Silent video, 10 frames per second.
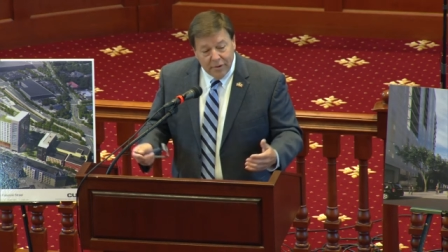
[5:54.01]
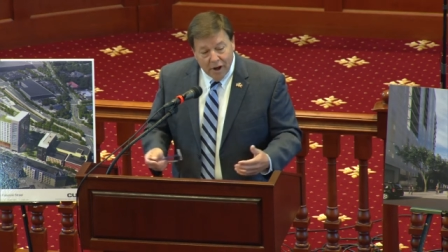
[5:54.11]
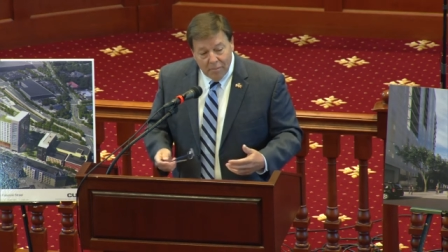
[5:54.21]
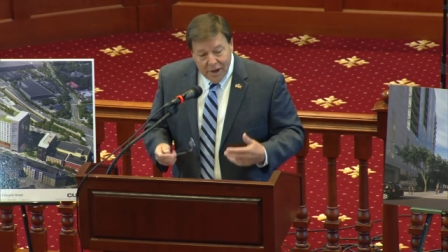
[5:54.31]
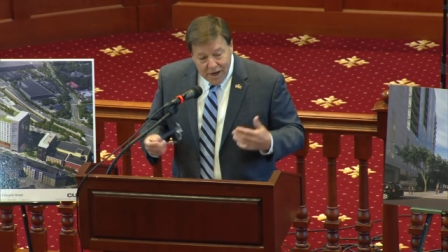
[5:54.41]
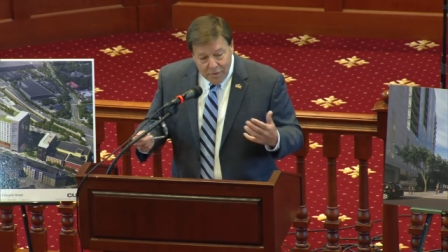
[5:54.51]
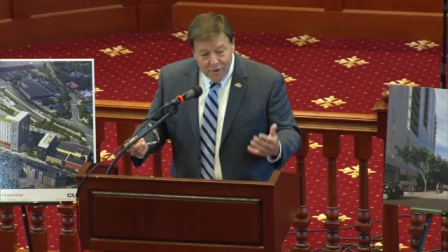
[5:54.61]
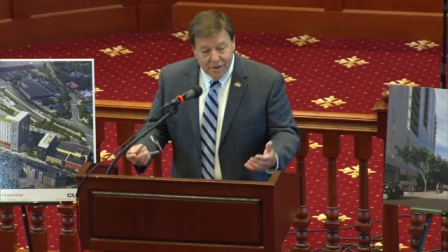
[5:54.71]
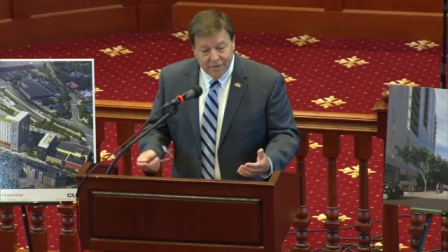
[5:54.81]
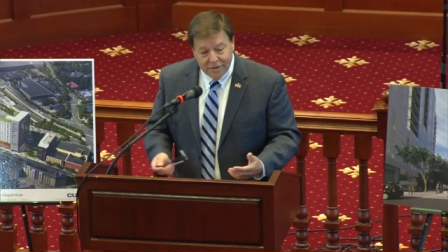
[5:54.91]
been out meeting
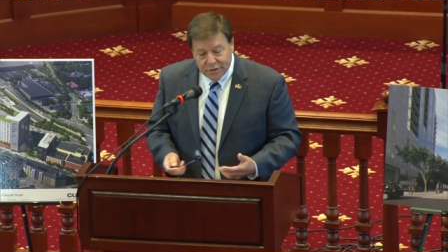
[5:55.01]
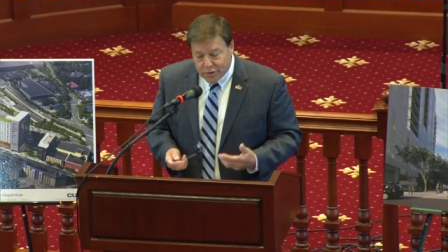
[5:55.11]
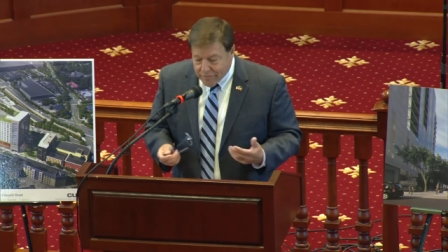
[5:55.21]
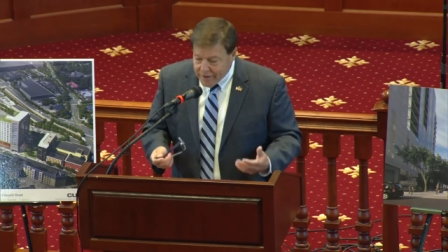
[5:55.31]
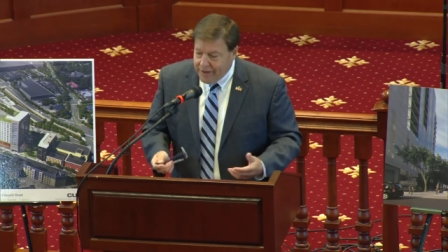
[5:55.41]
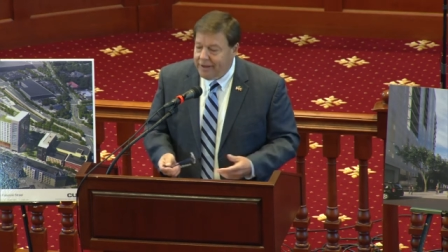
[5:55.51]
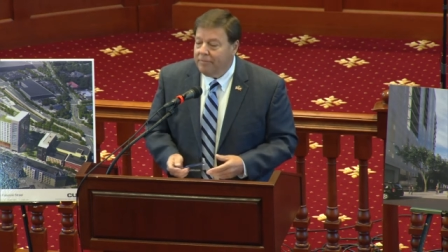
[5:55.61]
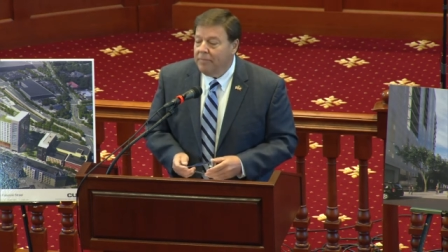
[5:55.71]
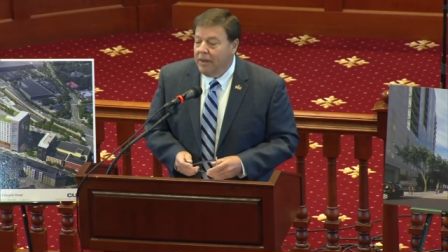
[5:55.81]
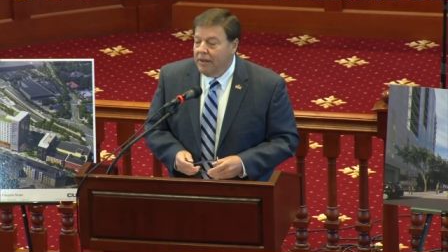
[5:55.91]
with and
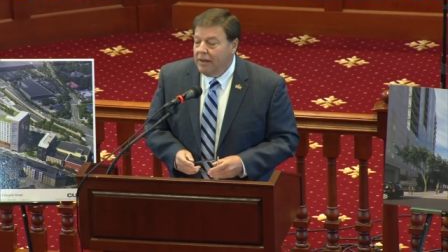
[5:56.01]
surveying,